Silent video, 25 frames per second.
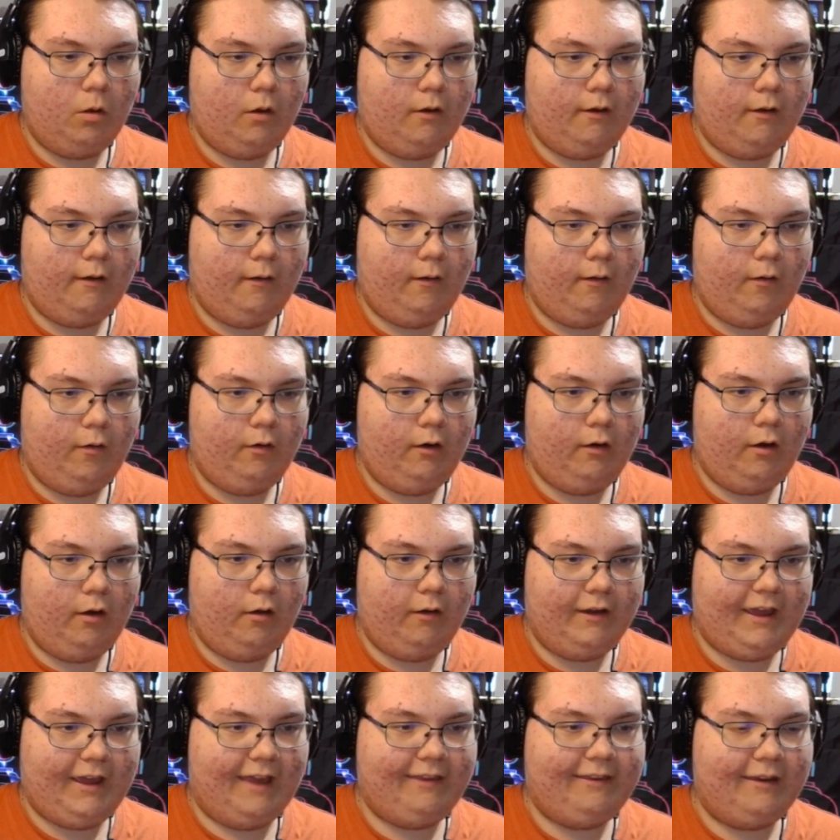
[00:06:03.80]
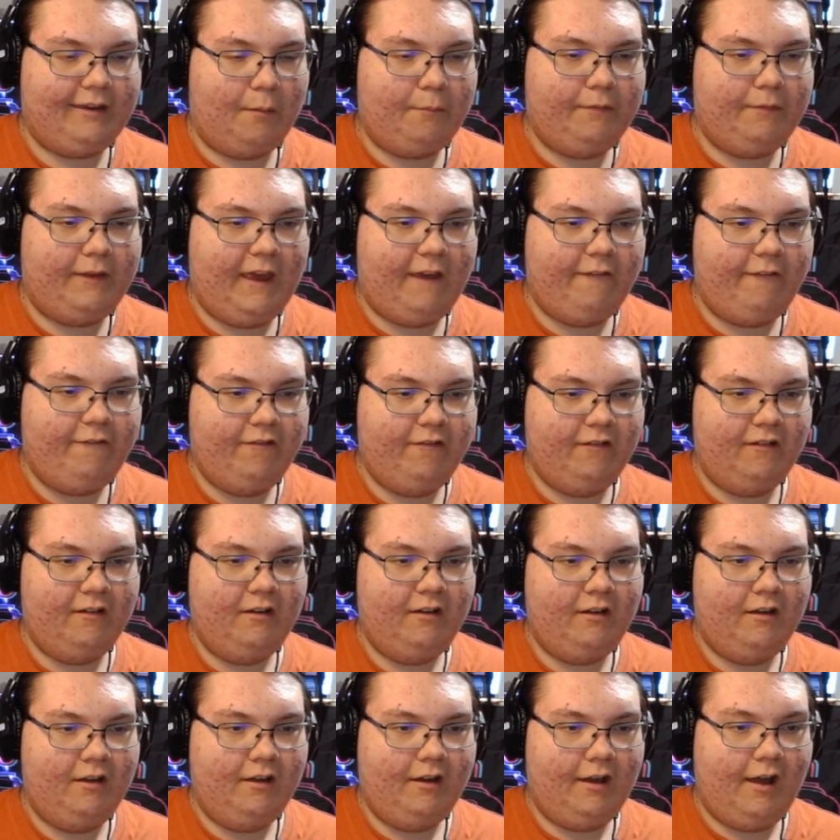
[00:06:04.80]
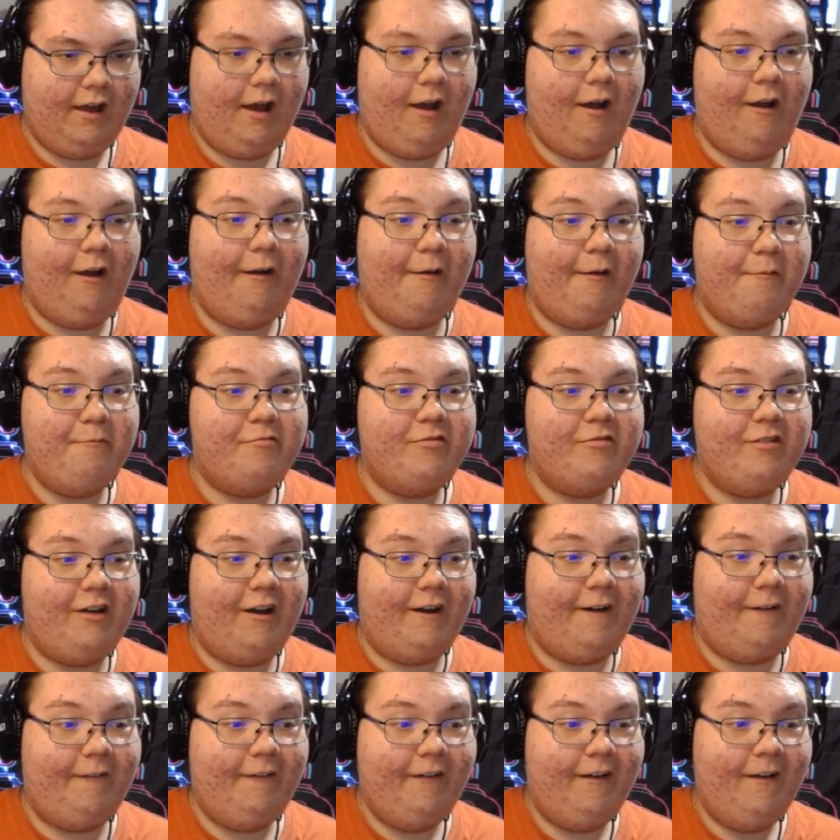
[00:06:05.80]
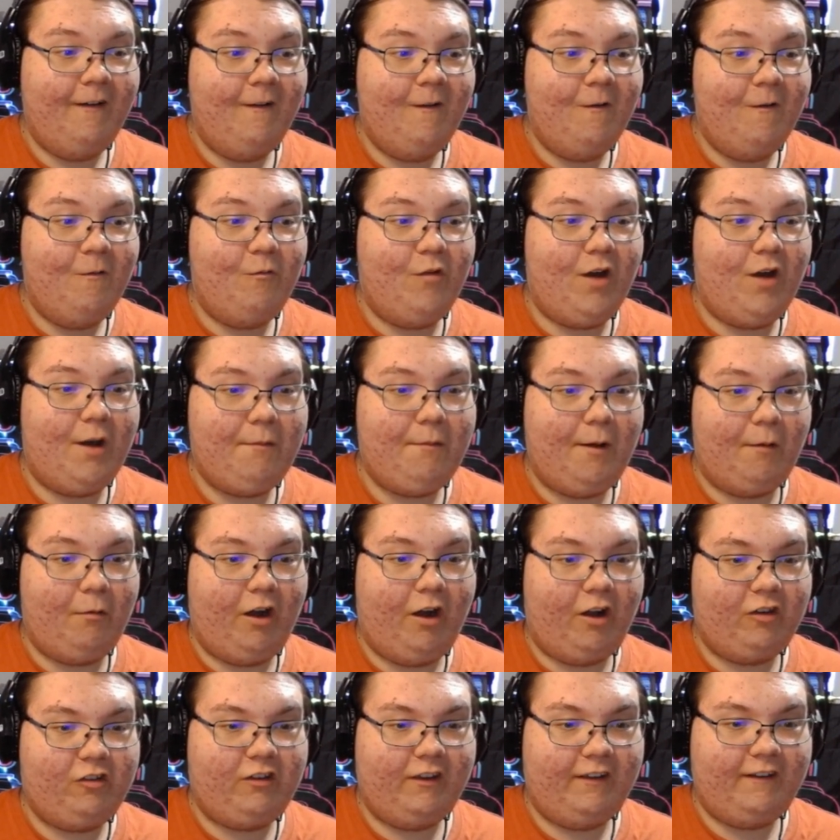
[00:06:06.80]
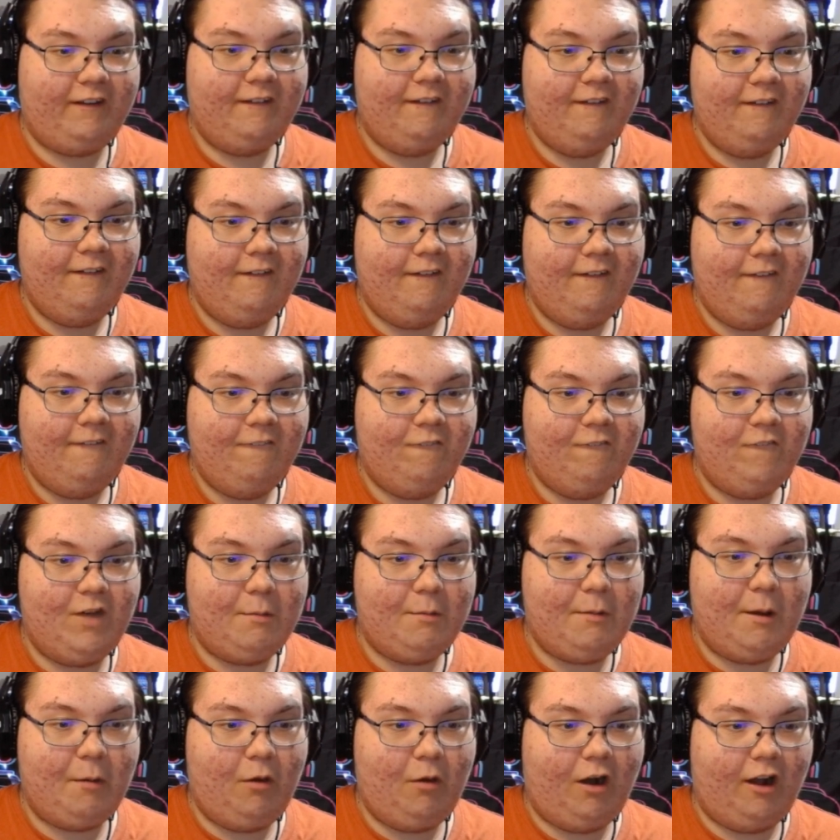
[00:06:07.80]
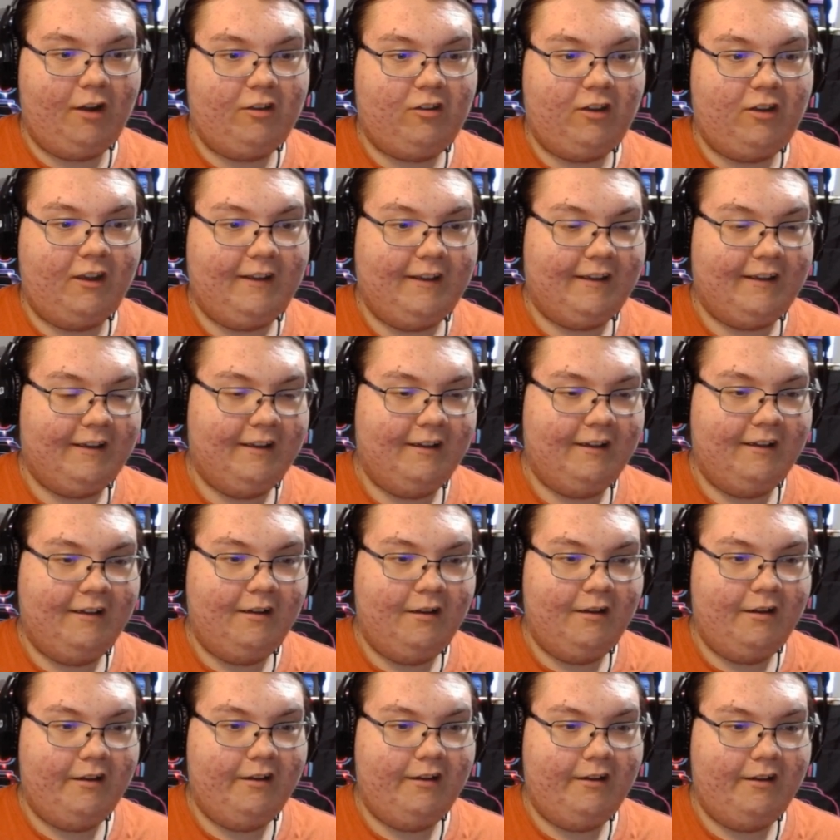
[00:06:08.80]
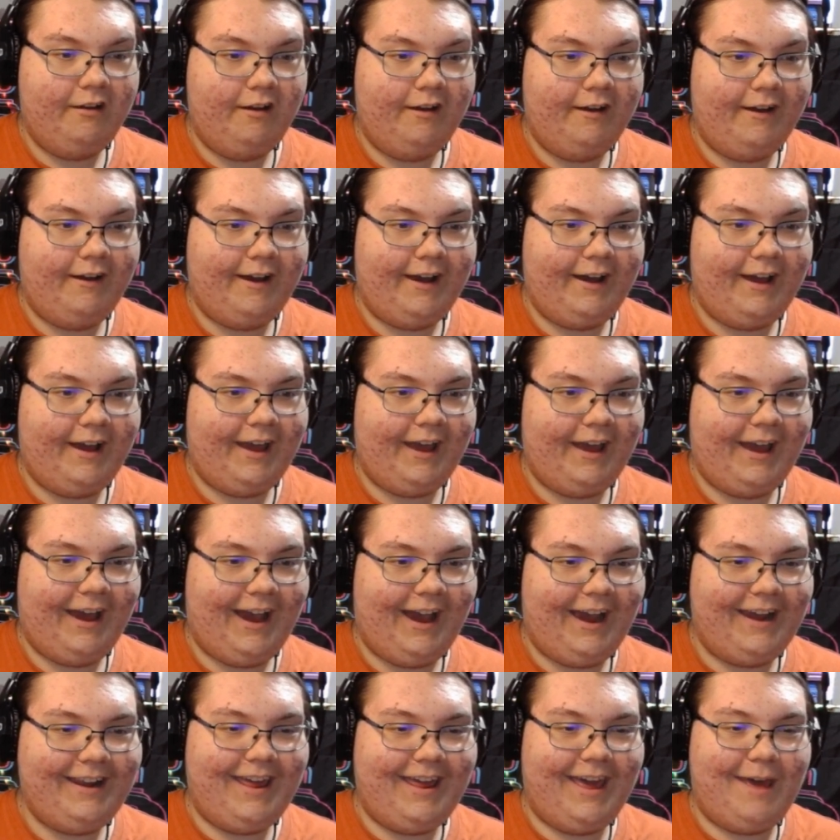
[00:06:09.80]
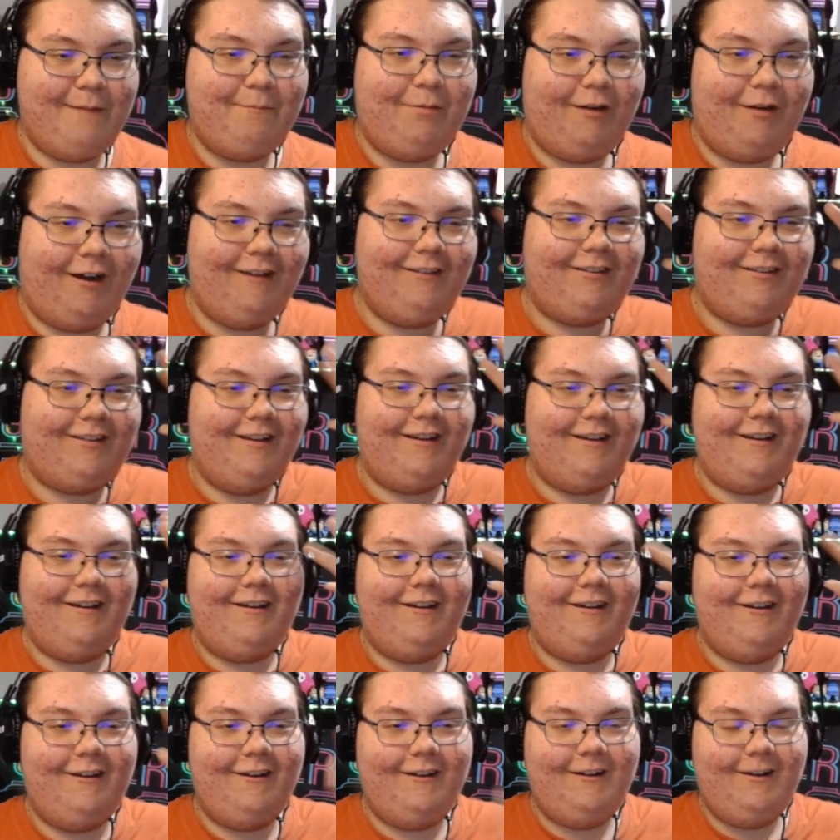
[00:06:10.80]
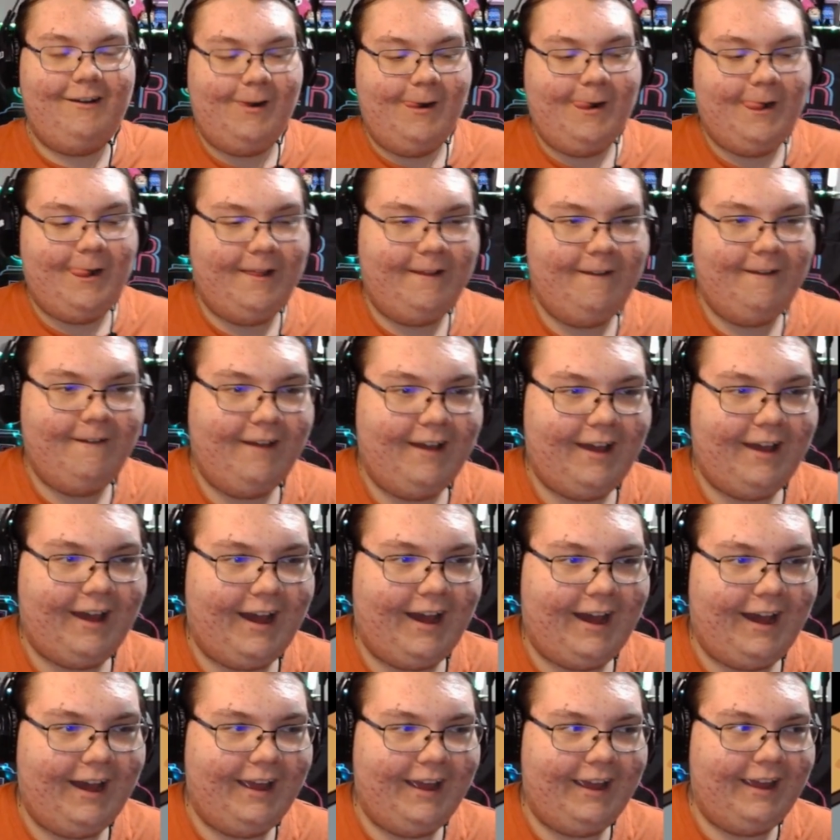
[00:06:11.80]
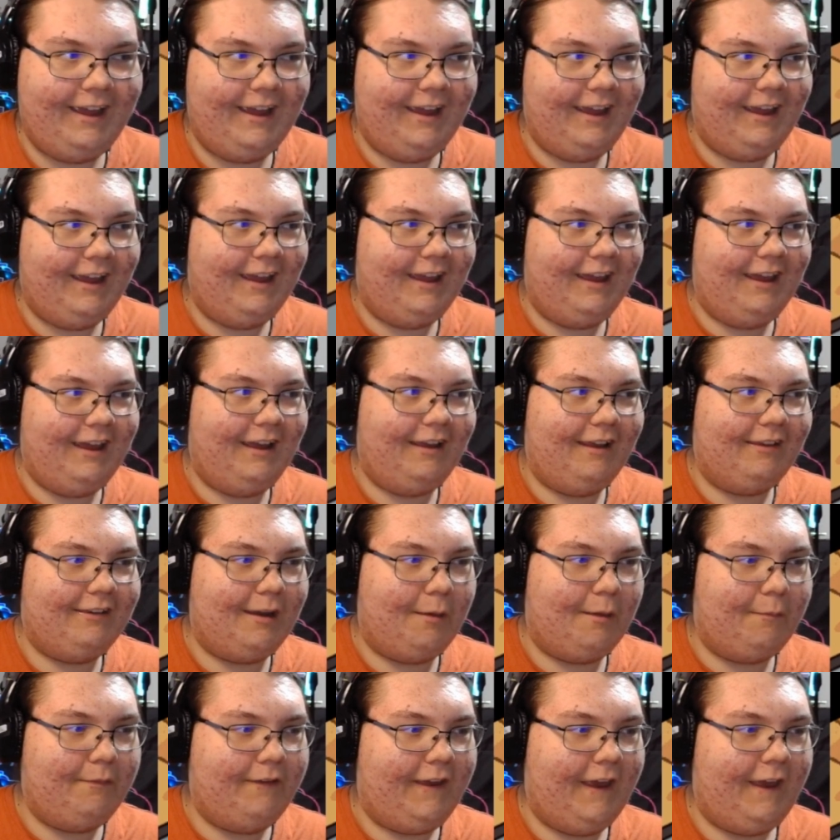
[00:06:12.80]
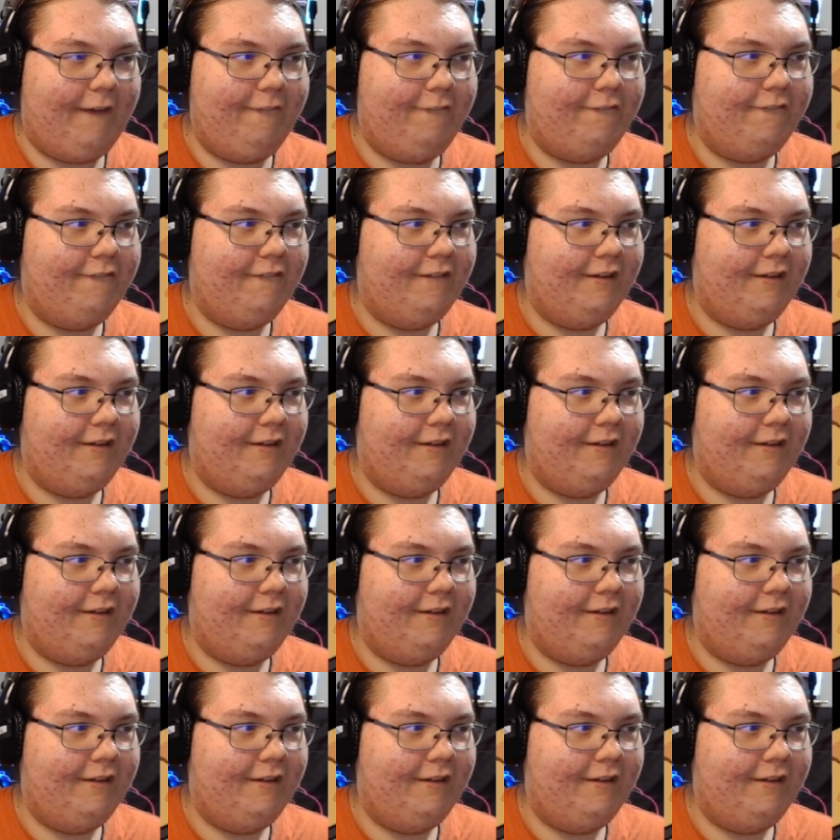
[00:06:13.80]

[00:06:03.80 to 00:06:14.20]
Oh no, okay, I think I'm safe. Oh, bro, what am I watching? What am I watching? Hi there, imposter. Hi, I think I'm safe.